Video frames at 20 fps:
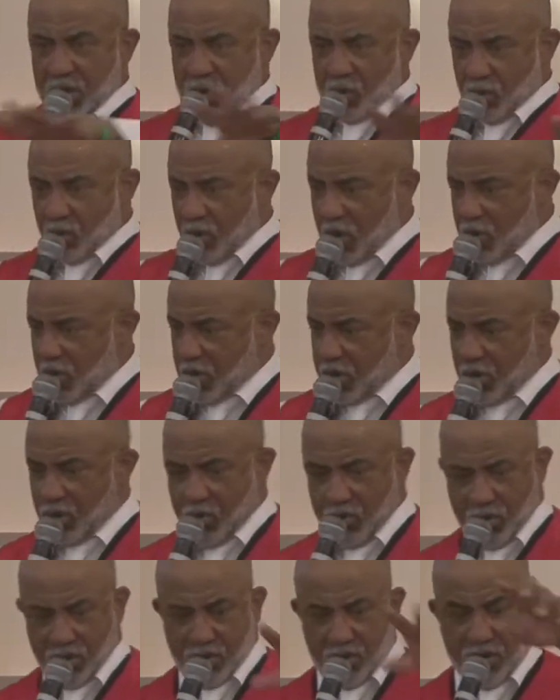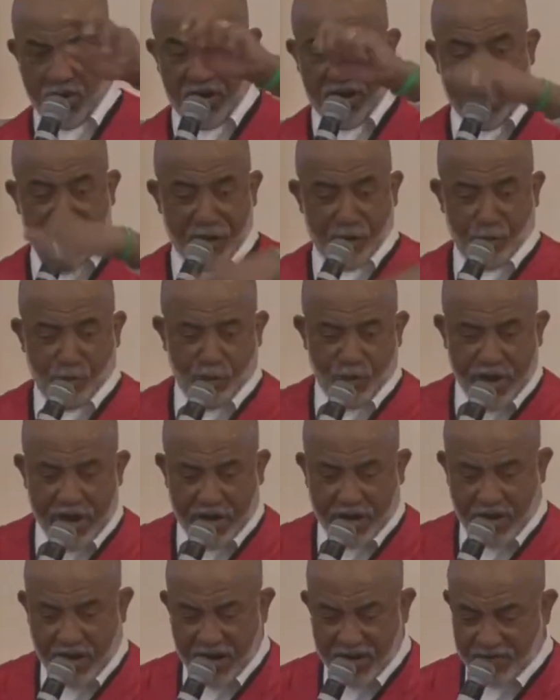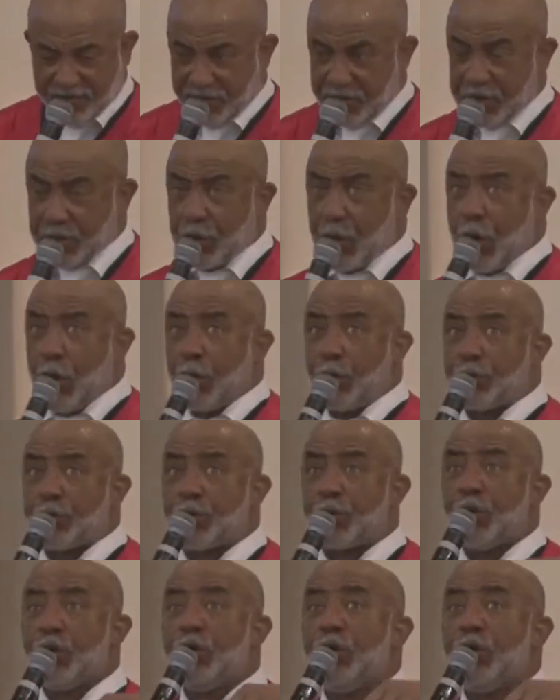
Roku, prayer conference calls.